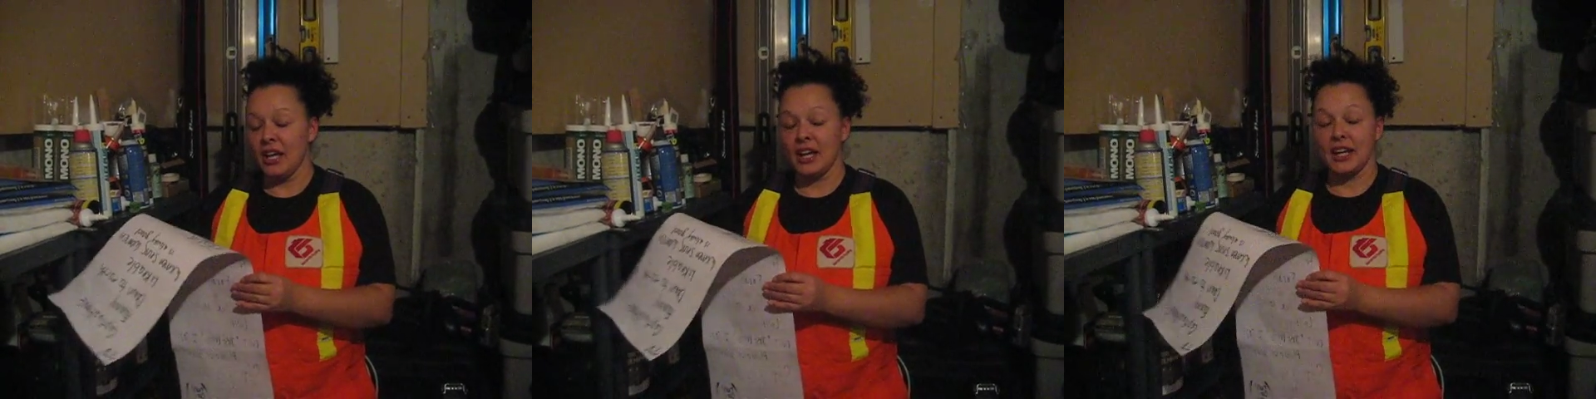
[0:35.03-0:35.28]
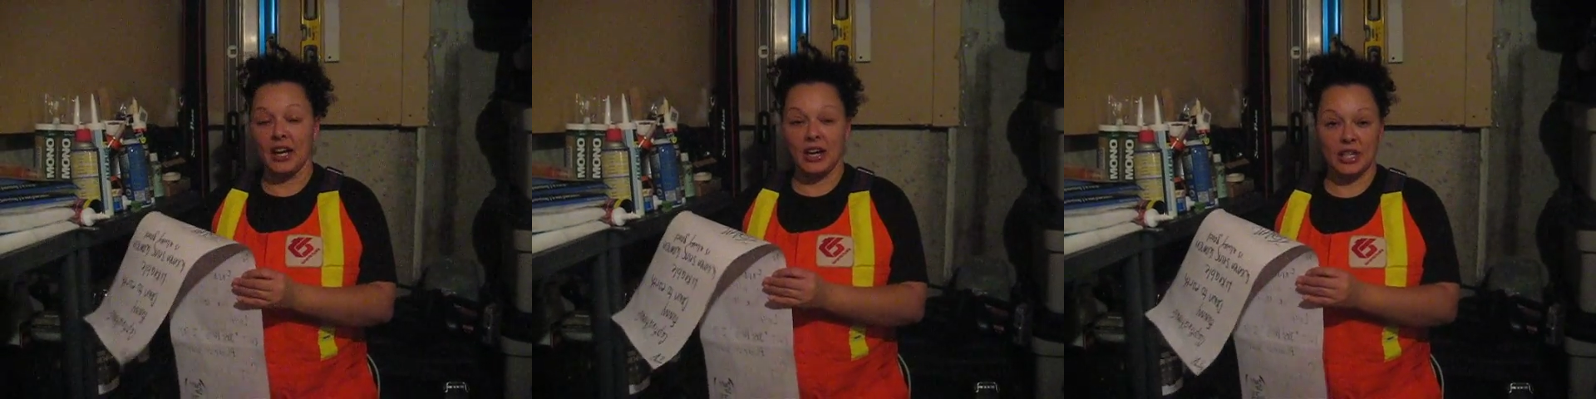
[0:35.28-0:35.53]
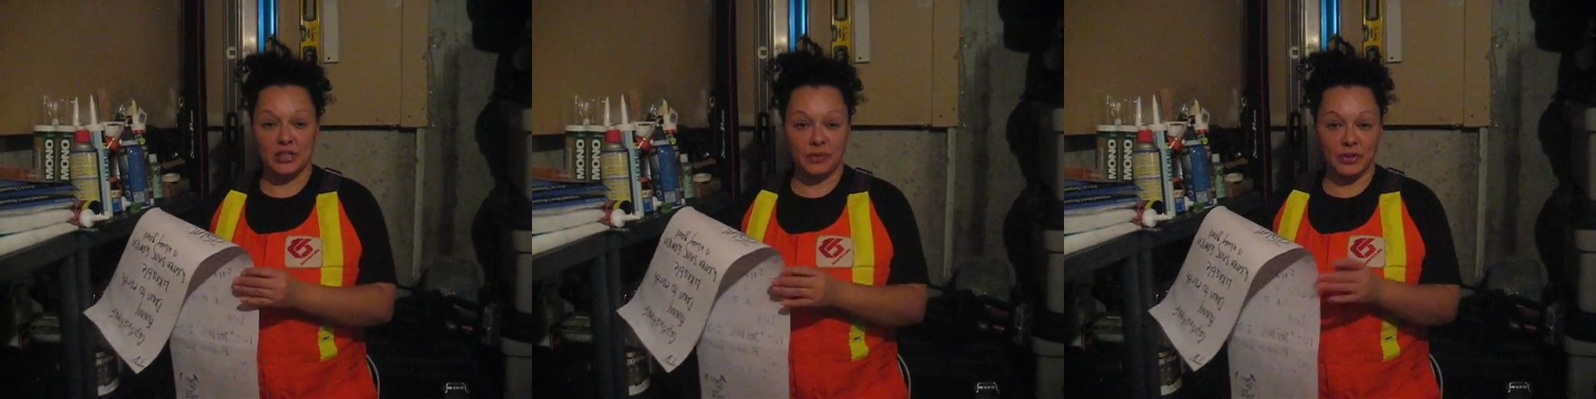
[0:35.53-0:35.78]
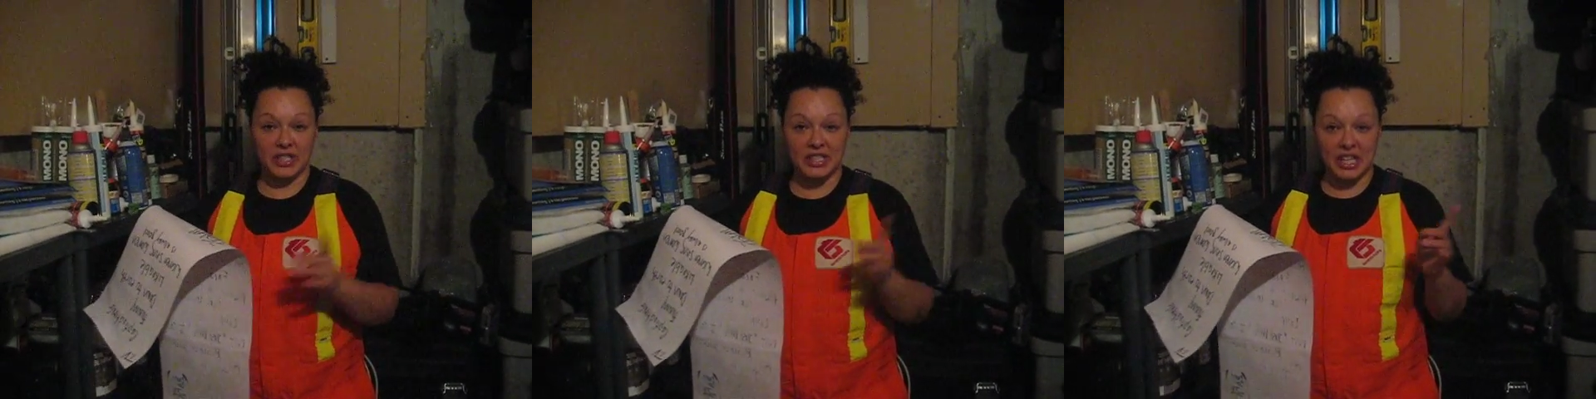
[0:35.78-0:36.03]
Now, as
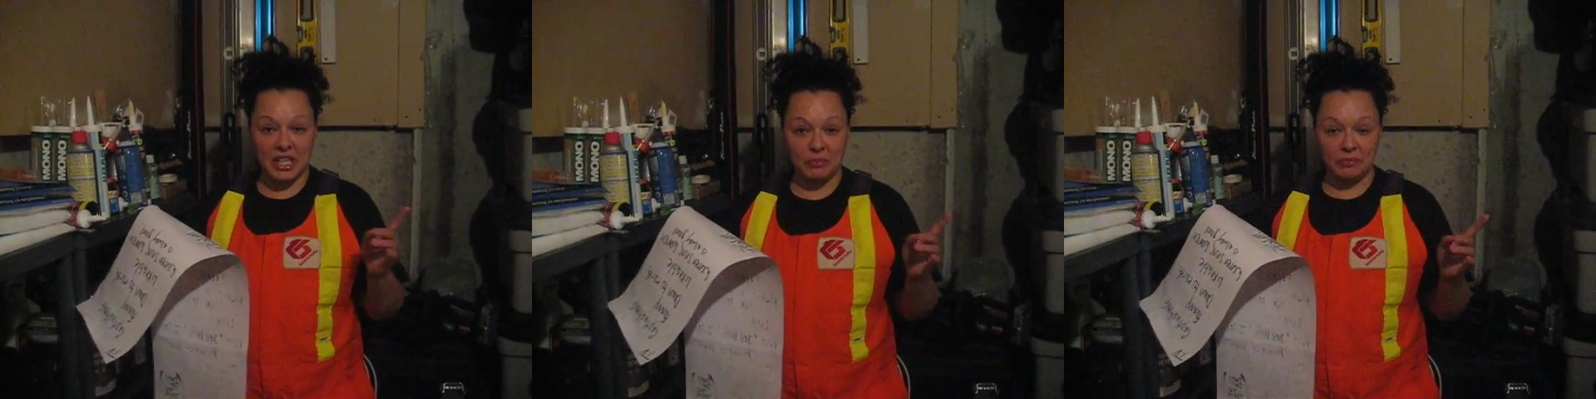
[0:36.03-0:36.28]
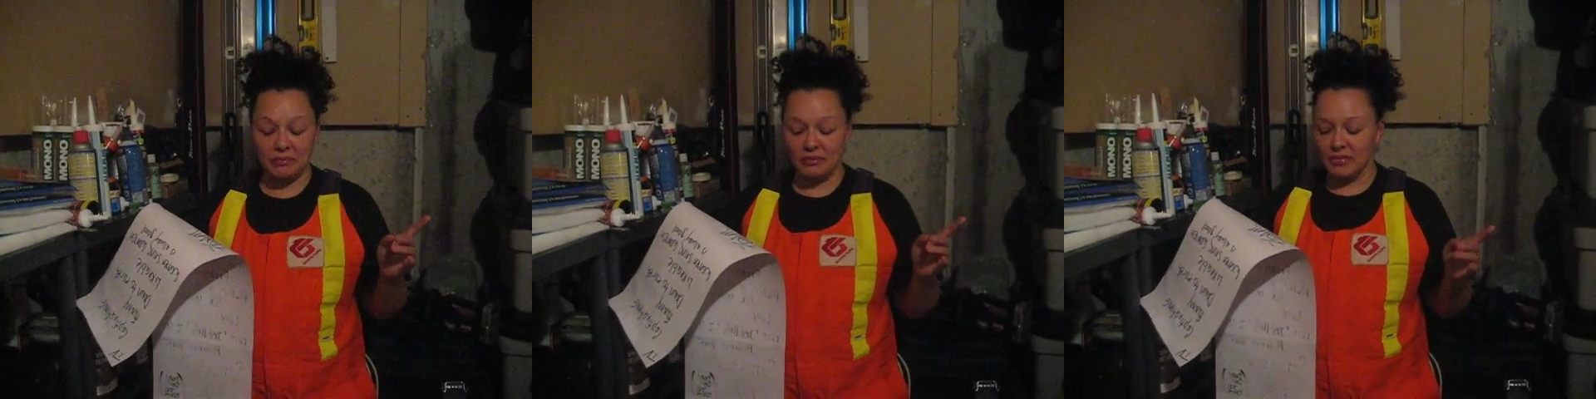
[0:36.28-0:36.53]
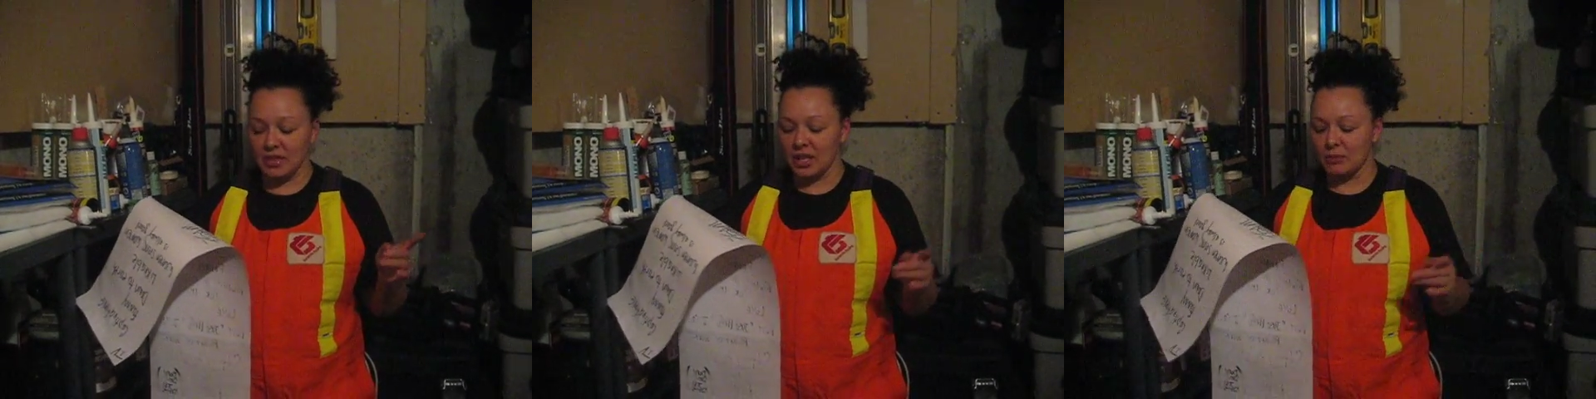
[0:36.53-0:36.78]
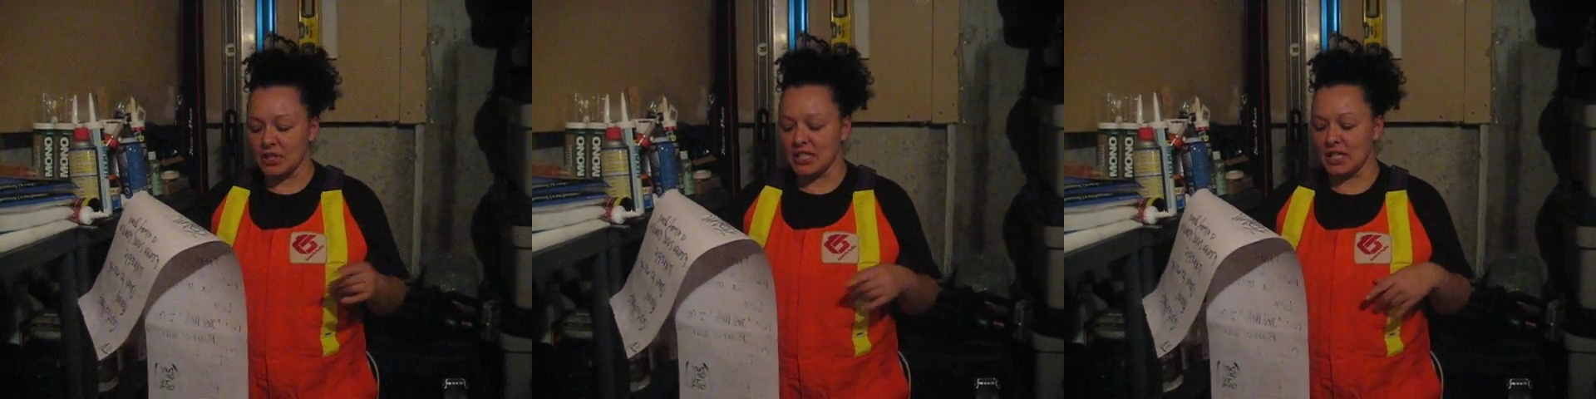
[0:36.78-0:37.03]
for the team,
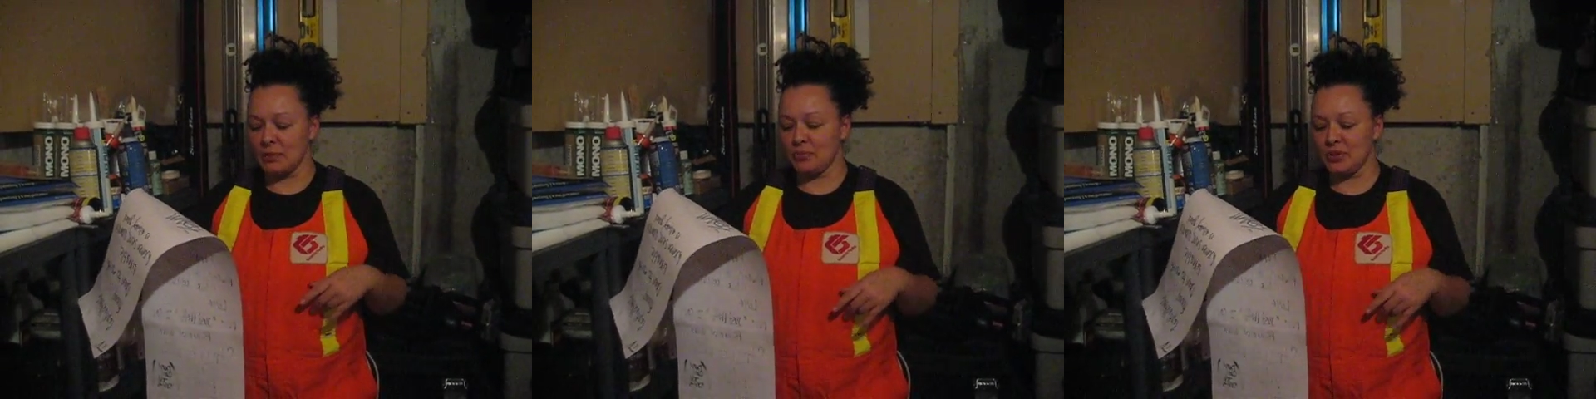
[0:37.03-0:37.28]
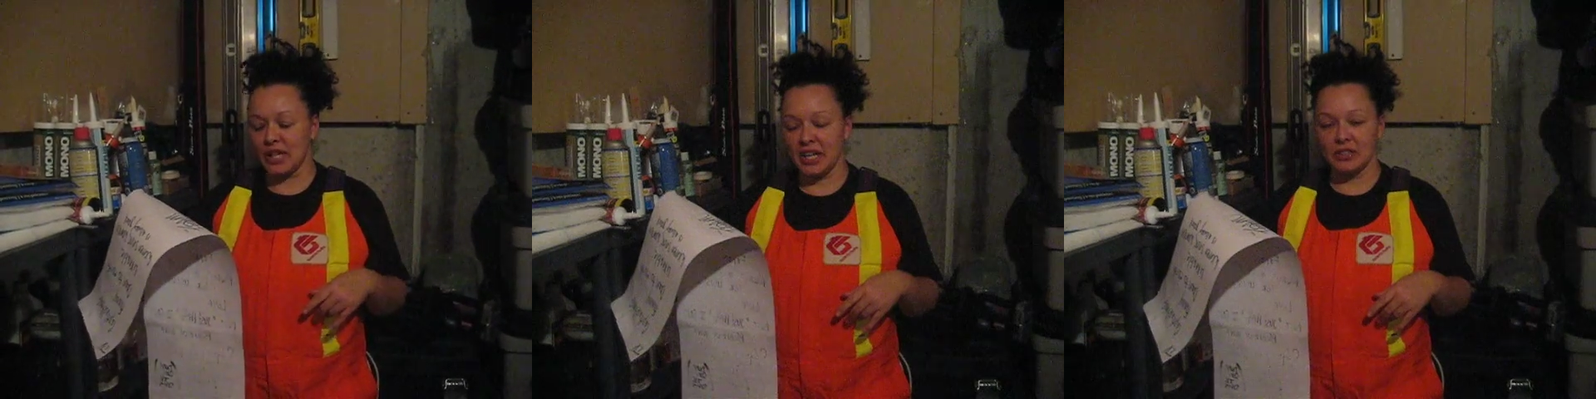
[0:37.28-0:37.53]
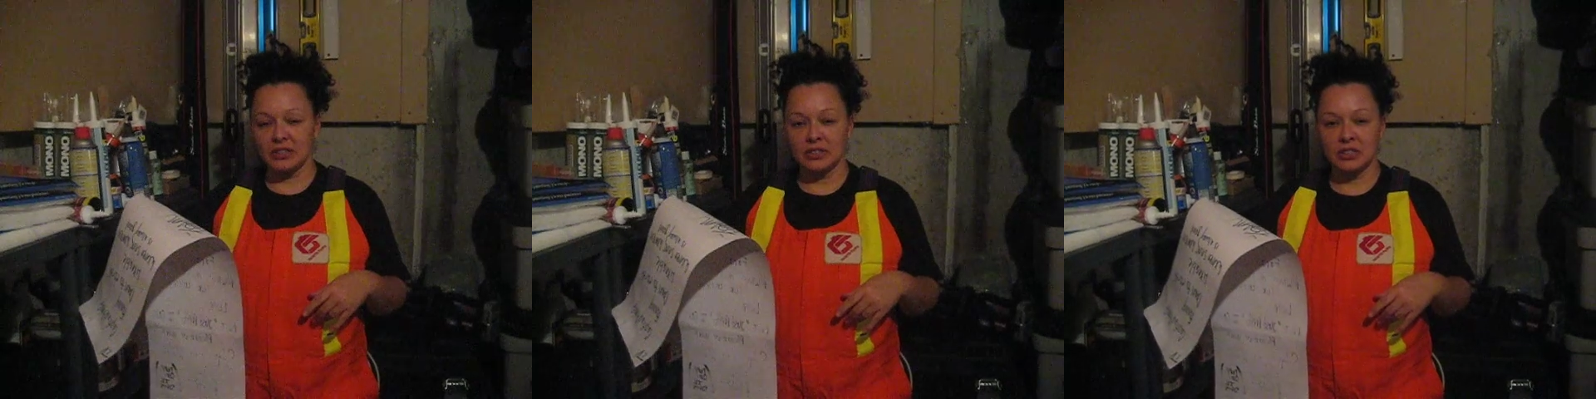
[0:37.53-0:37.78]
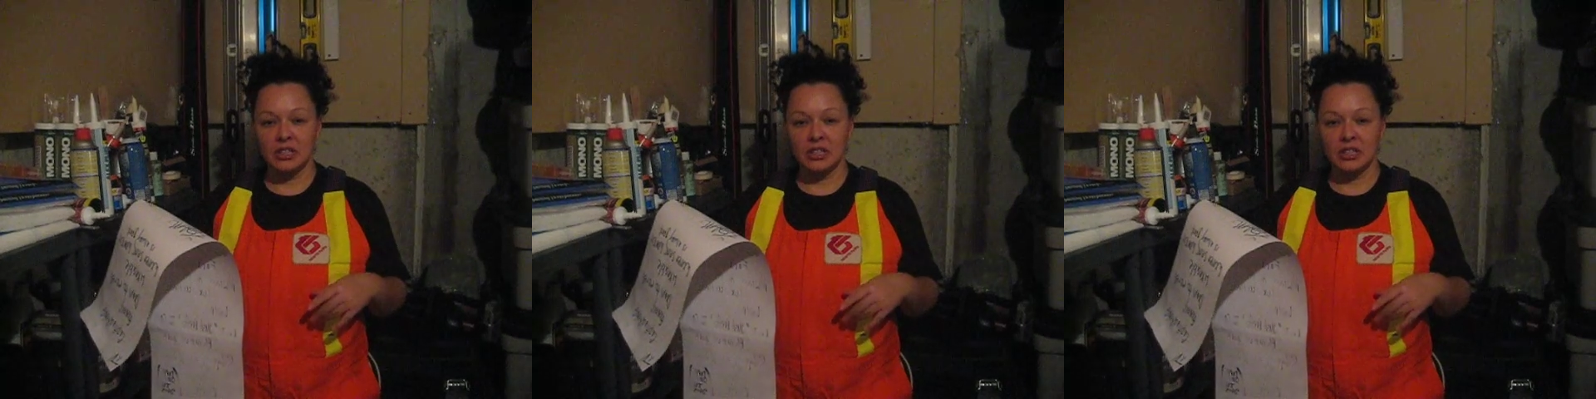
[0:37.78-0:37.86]
I'm a team player.